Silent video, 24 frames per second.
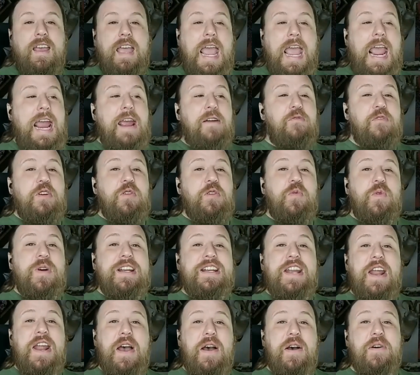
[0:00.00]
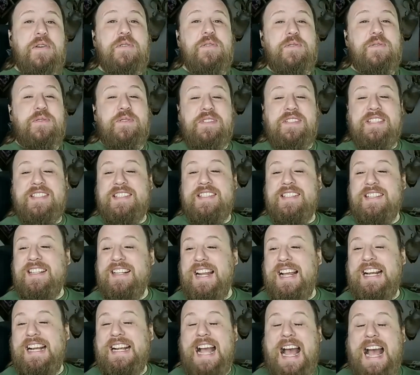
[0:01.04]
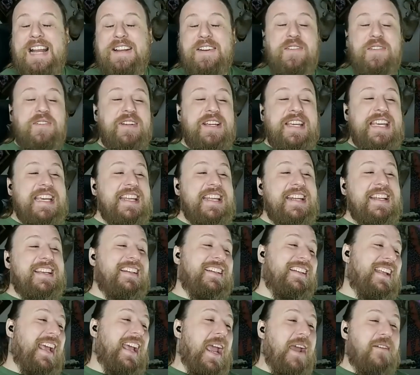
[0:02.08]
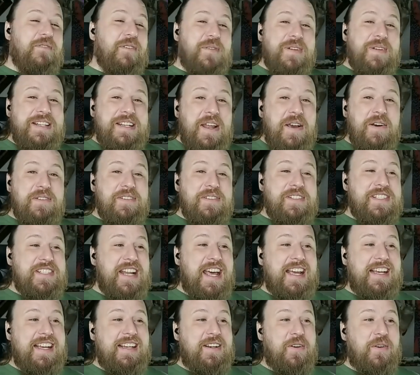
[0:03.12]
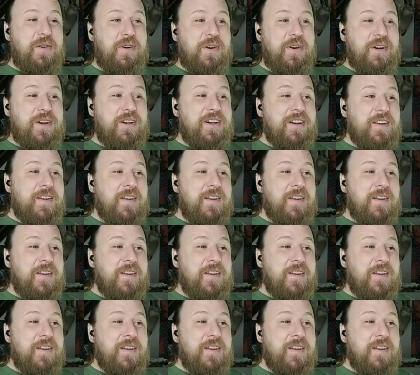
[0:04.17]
Everyone knows. Like, I don't get it. Everyone knows Psi Corps